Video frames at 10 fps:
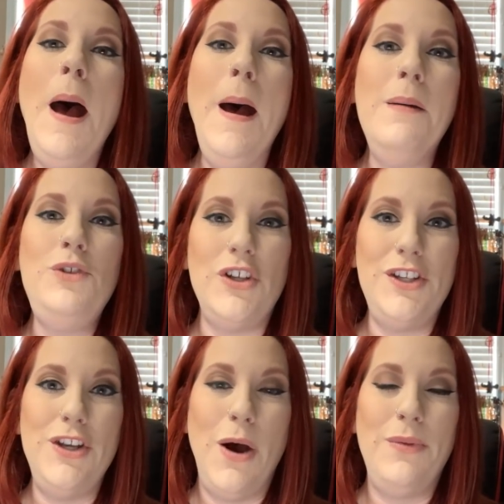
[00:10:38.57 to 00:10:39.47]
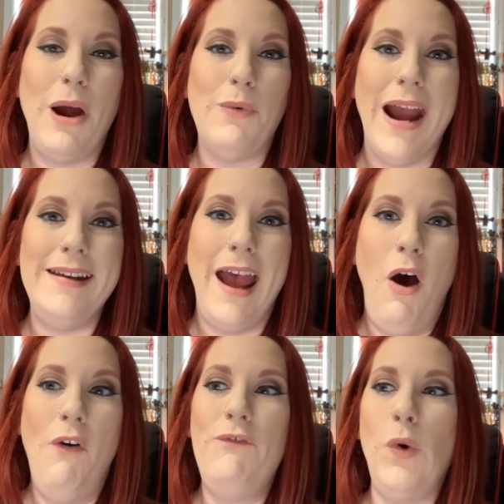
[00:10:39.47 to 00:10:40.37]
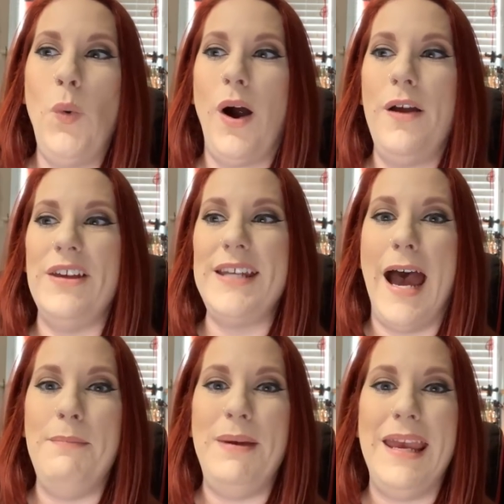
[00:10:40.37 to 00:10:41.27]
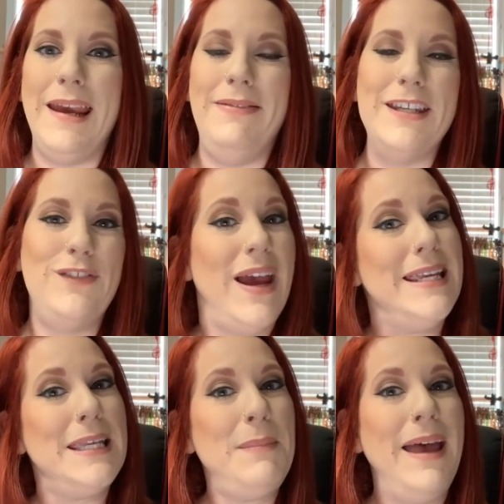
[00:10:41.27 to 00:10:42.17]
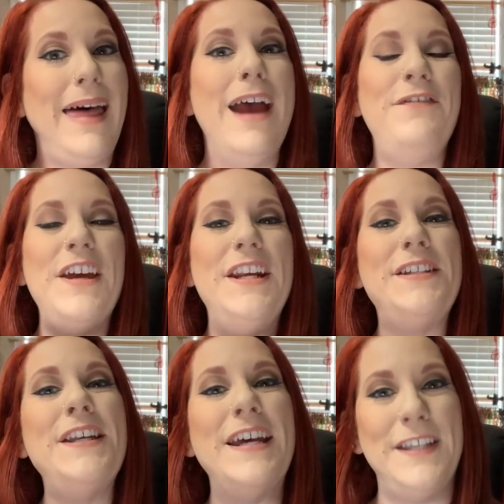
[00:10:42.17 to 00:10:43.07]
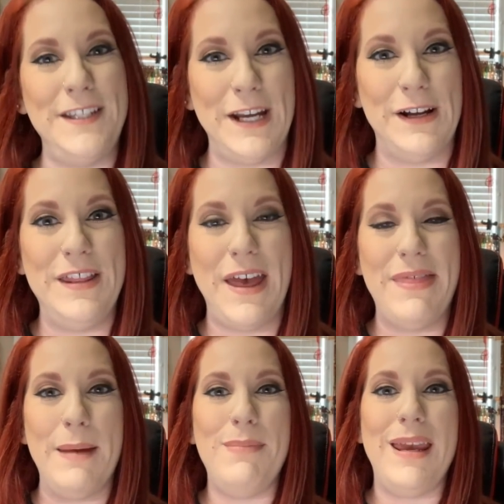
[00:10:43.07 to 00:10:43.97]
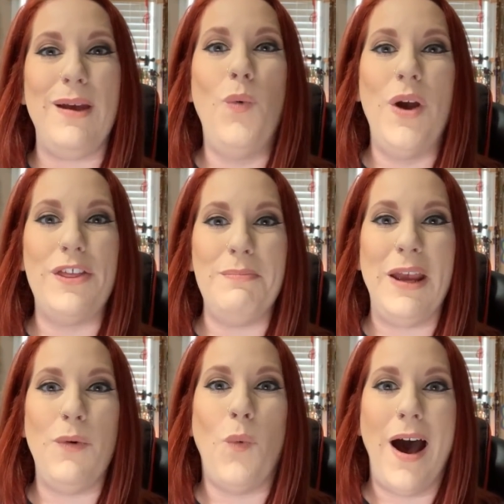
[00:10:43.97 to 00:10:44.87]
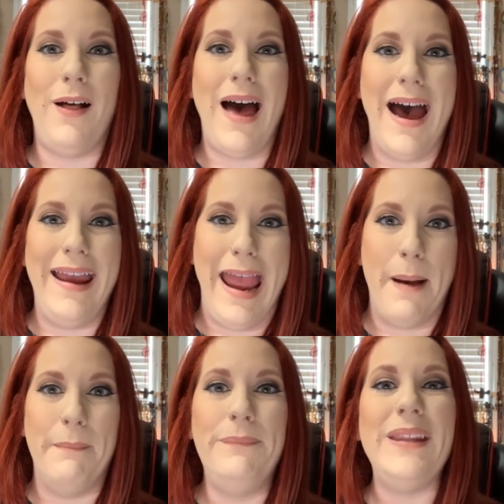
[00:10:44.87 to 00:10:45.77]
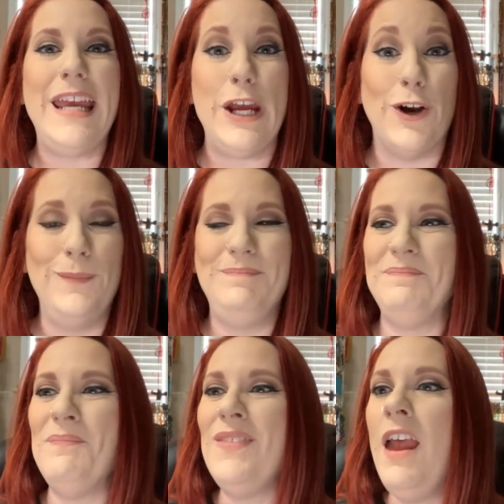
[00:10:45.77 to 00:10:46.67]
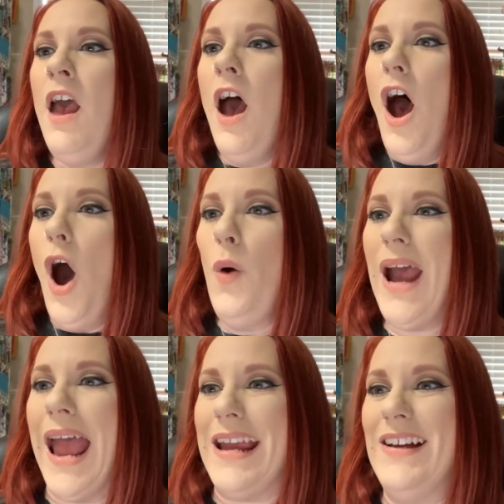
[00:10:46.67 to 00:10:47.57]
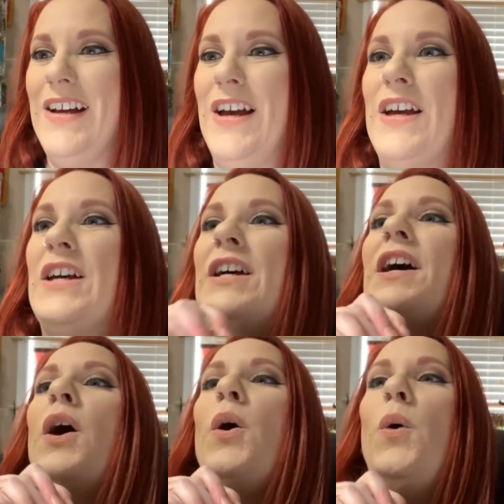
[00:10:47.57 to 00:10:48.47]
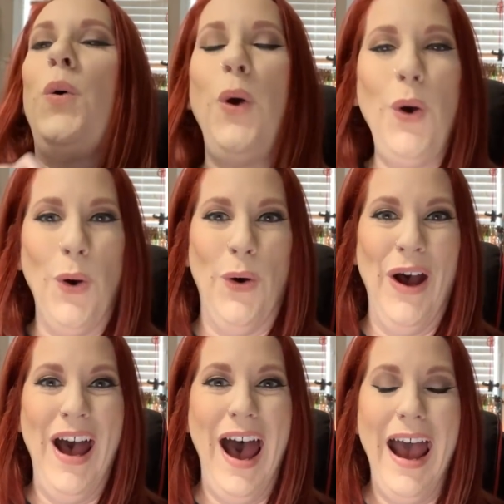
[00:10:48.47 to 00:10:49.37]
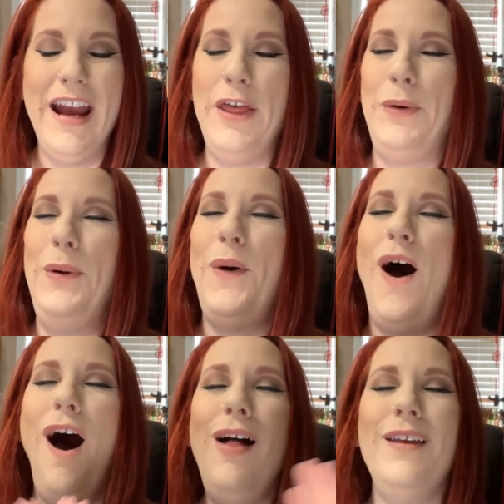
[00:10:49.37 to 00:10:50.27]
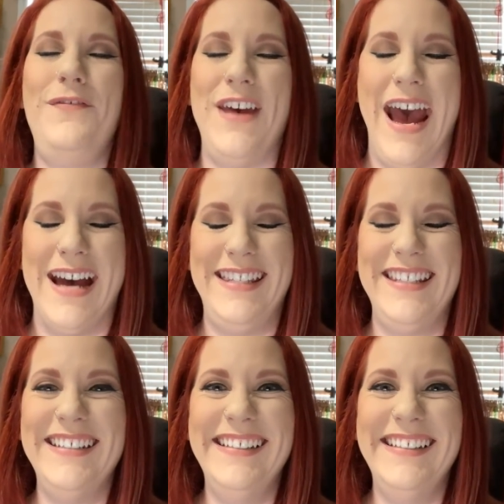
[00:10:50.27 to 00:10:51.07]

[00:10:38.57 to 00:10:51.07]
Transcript: Um, just know that right now, for the time being in this phase in my life, it is necessary that they be with me while I am here. Okay. Whew. I got through all of that.